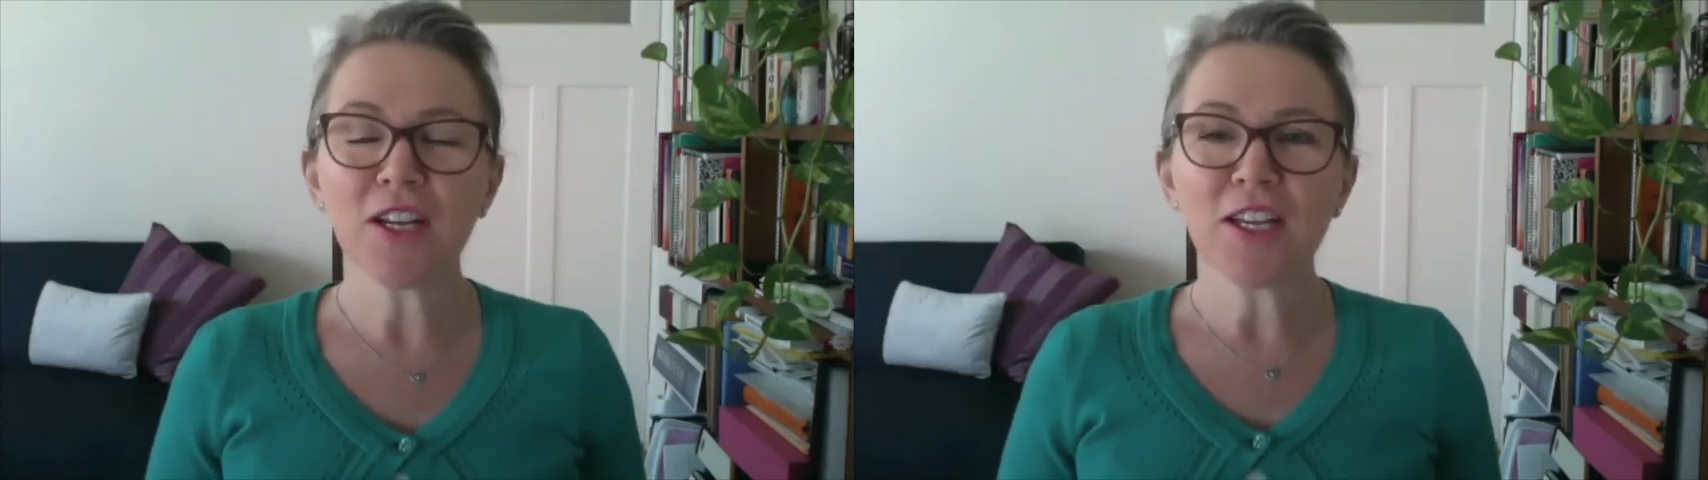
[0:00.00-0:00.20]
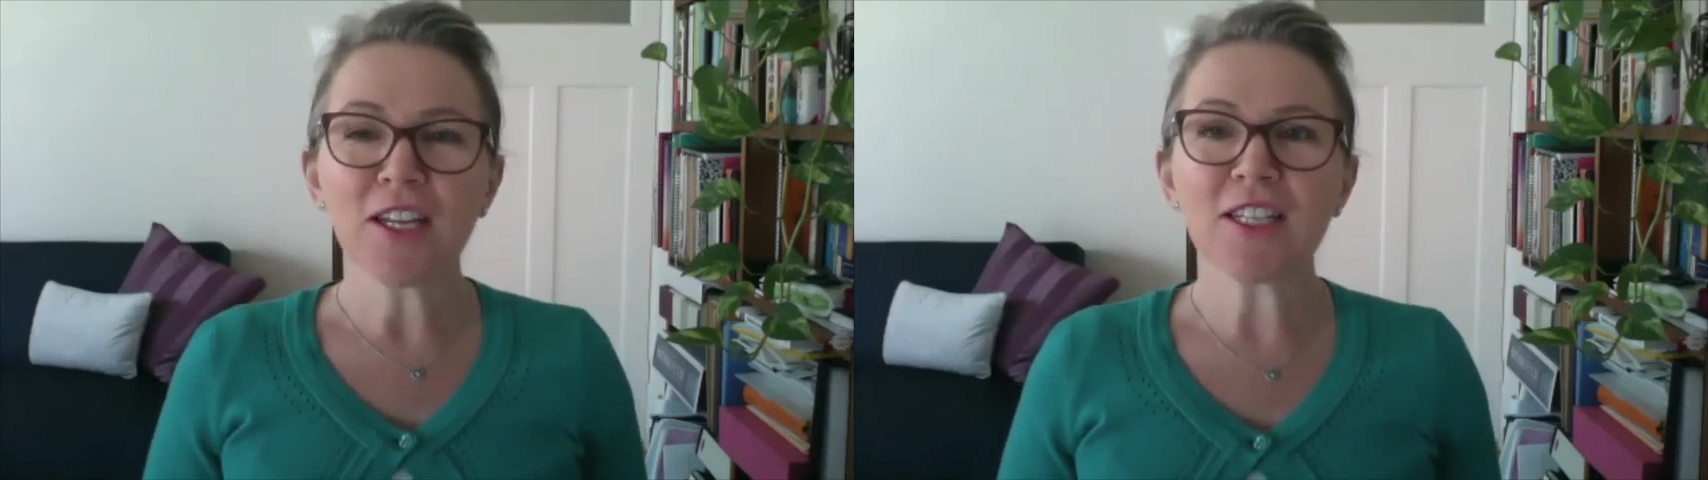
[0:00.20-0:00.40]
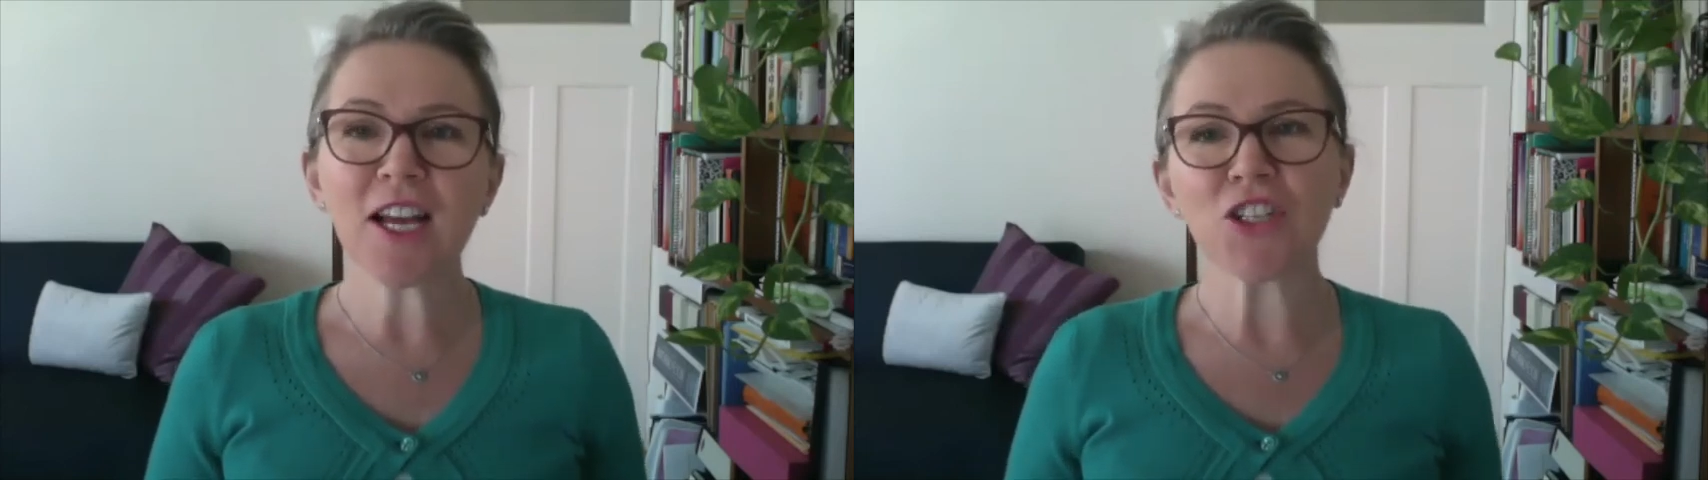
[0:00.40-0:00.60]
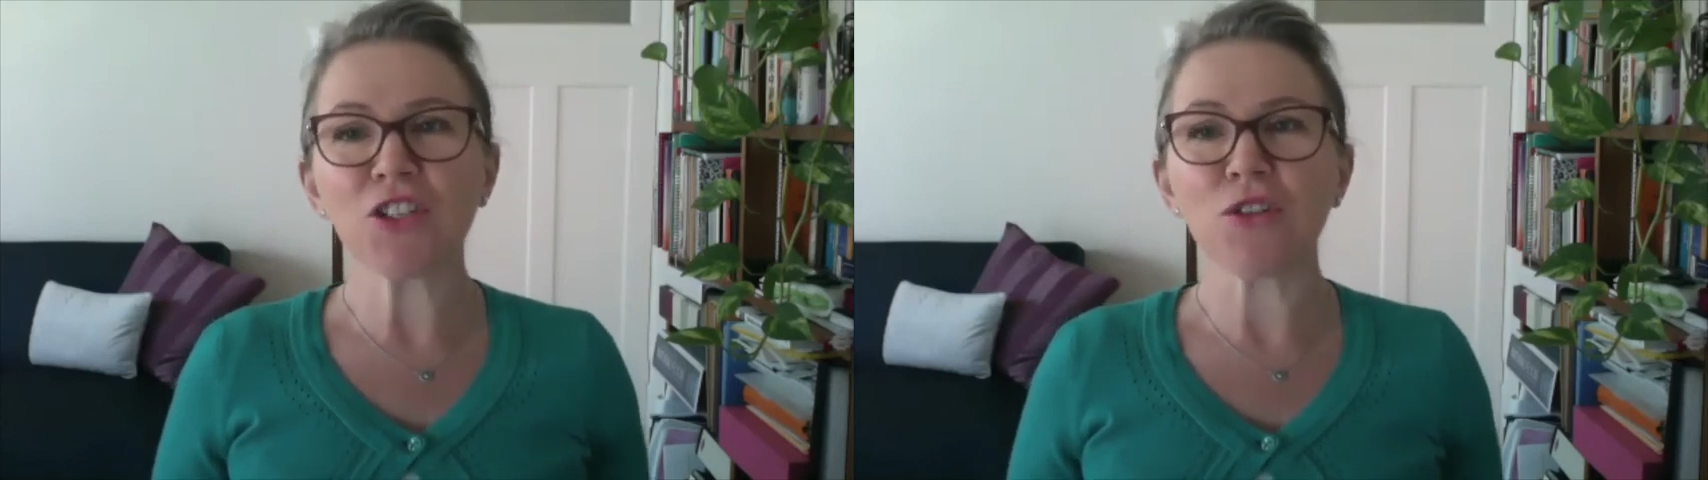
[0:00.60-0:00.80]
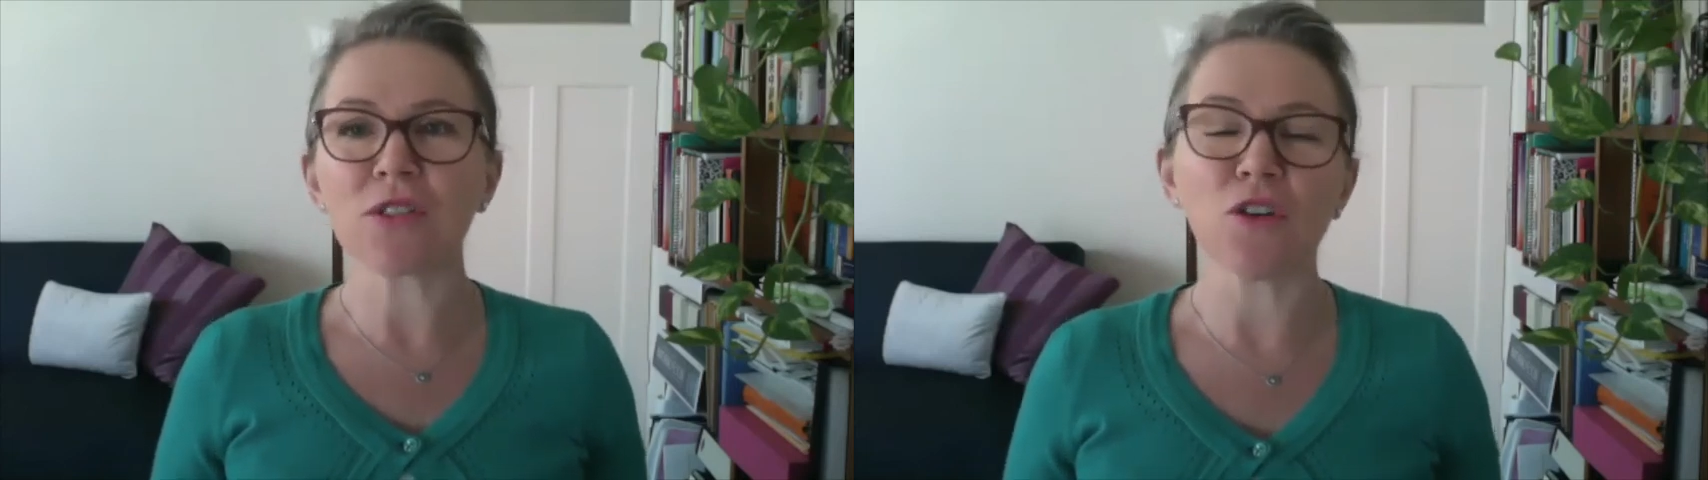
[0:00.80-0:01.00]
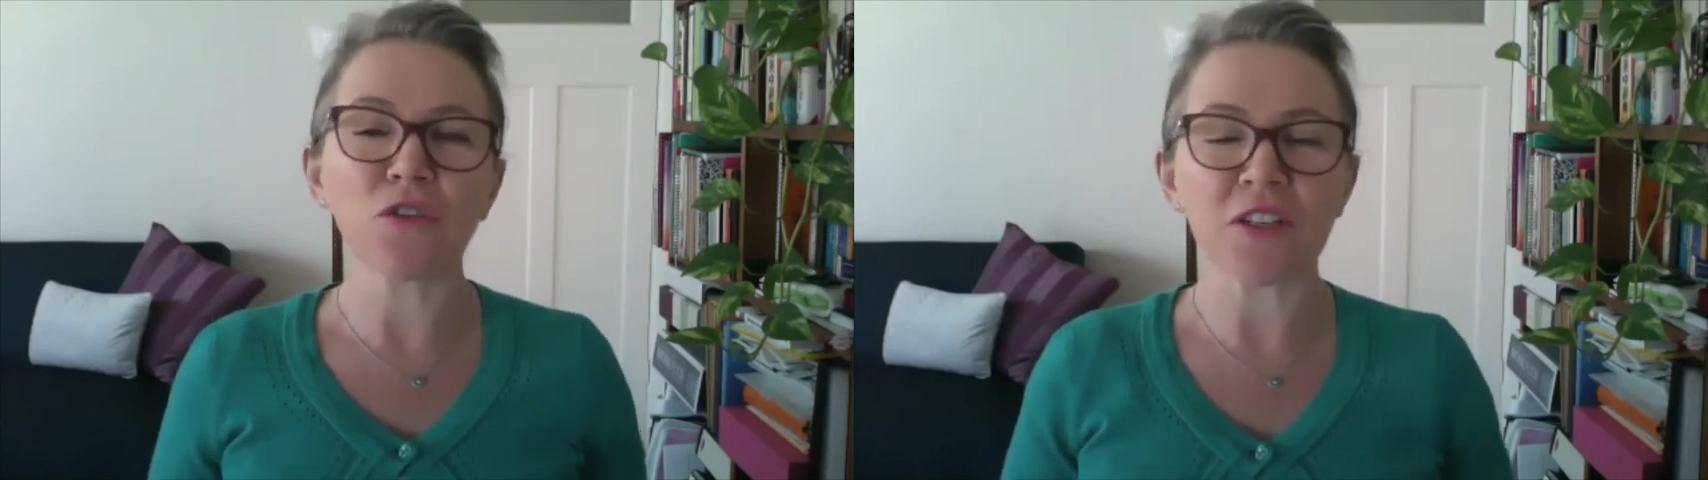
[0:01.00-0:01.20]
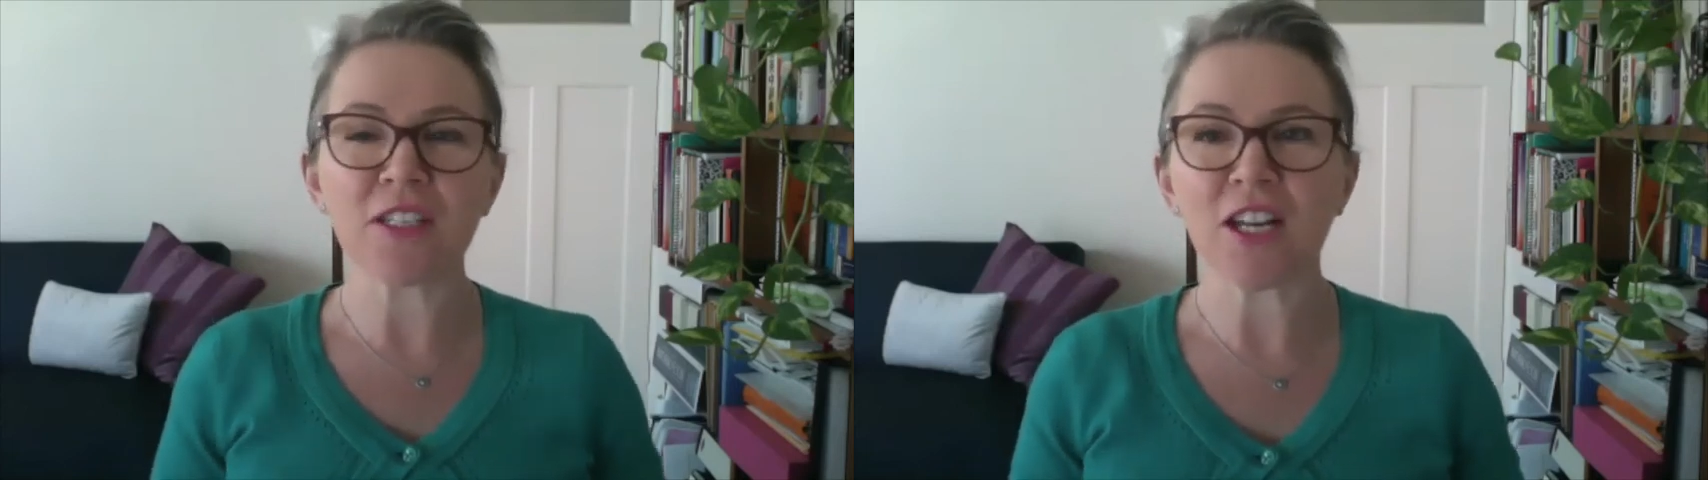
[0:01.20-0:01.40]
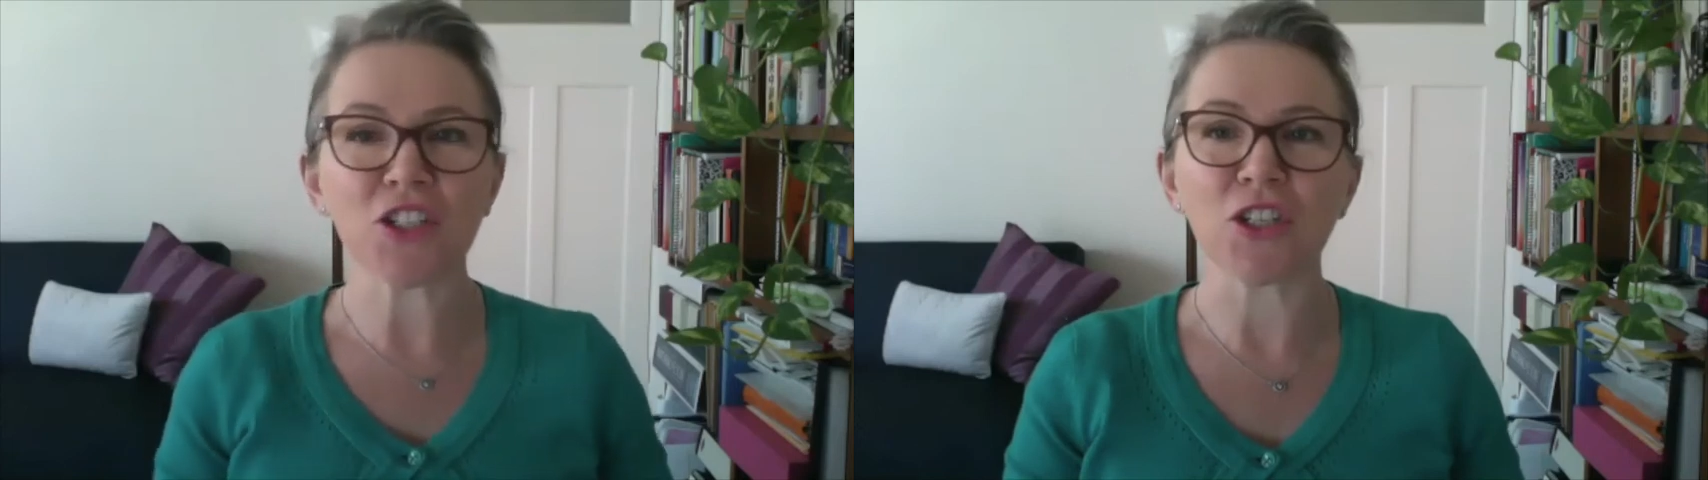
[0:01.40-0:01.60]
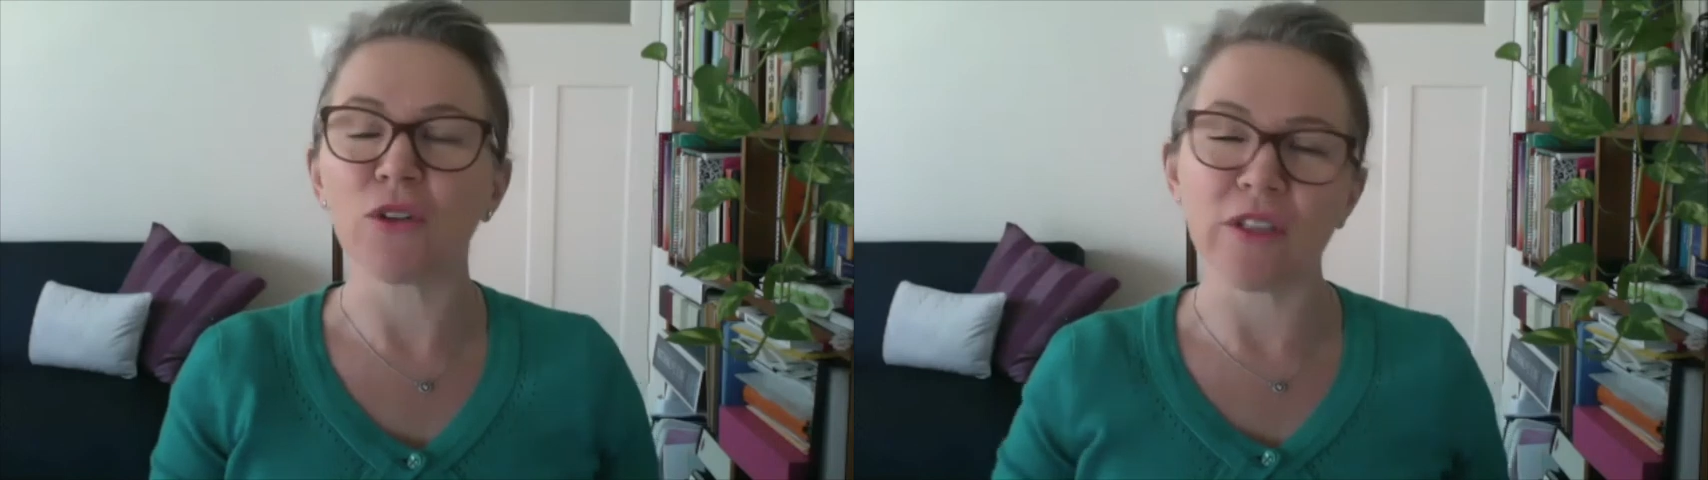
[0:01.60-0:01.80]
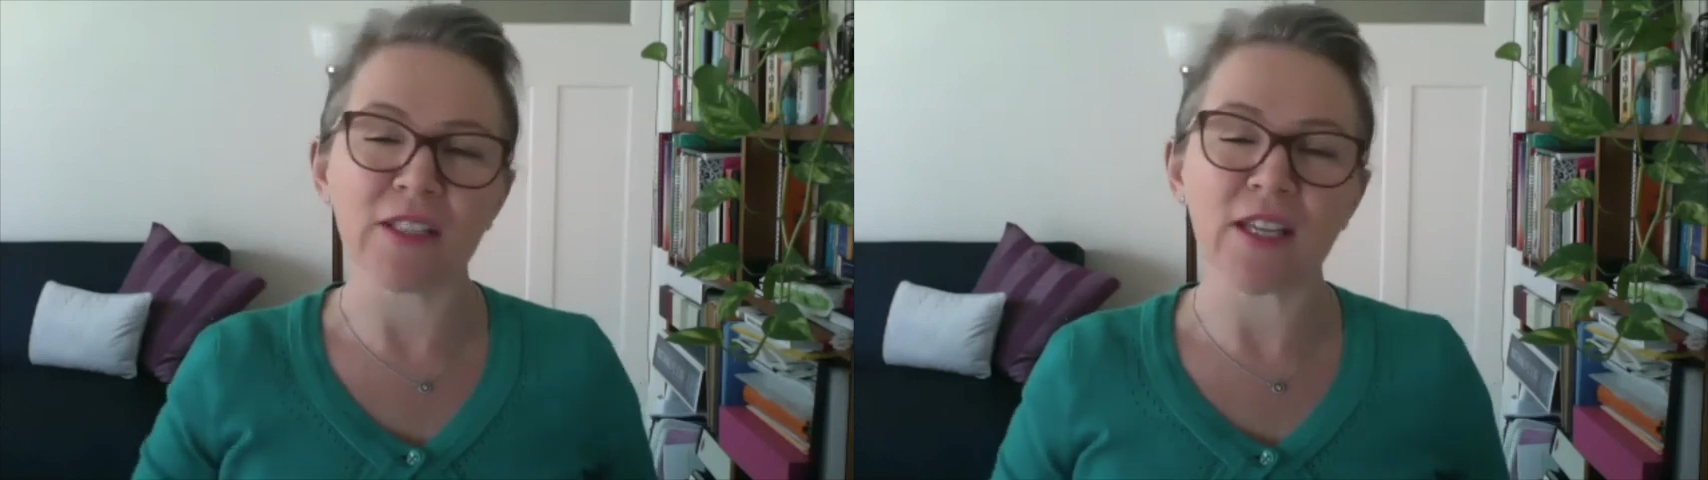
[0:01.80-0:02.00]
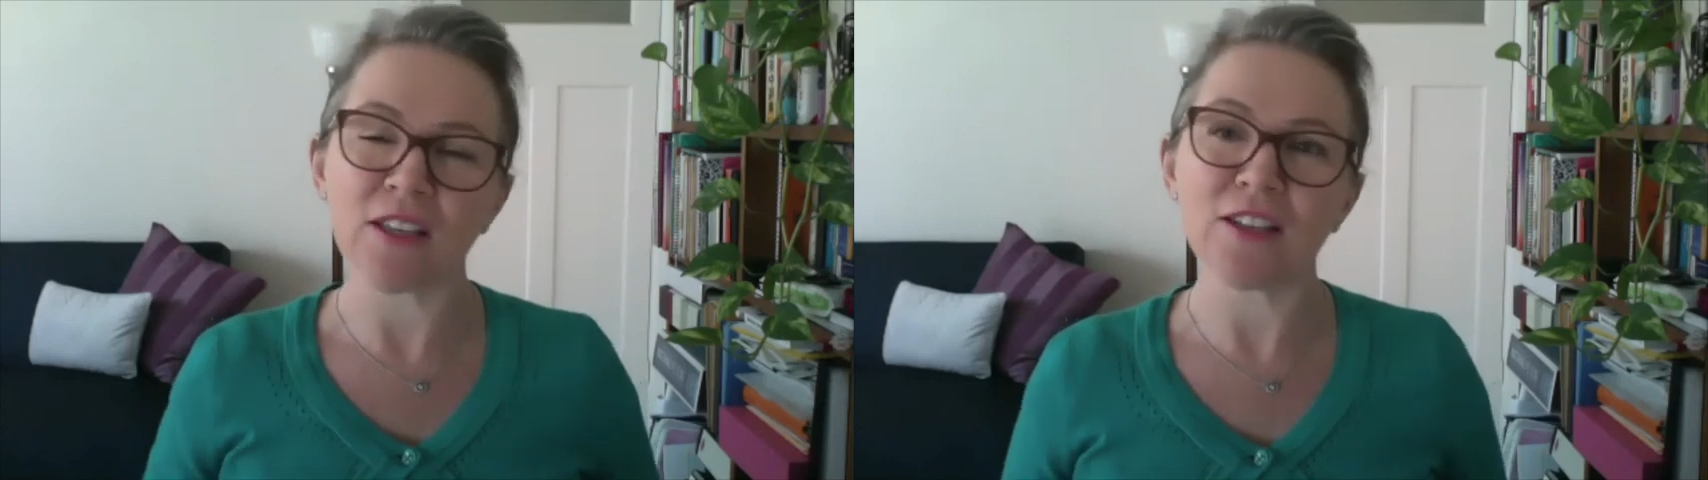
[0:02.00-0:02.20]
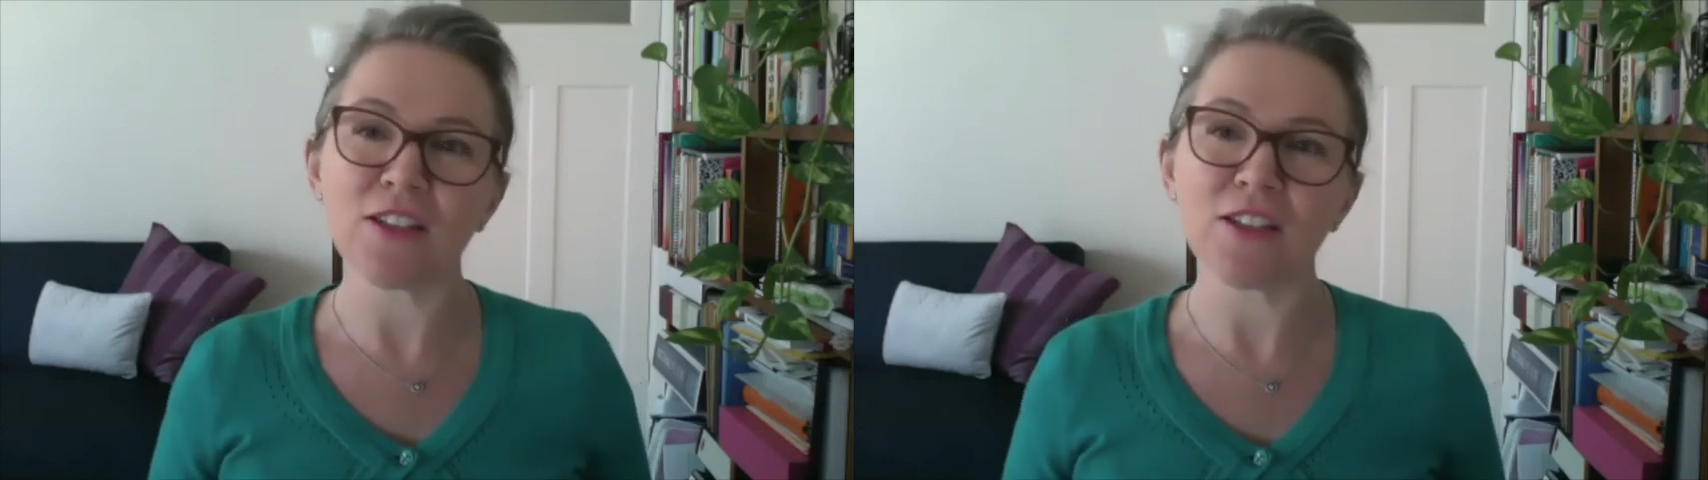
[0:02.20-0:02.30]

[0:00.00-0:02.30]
touching yourself and touching all these other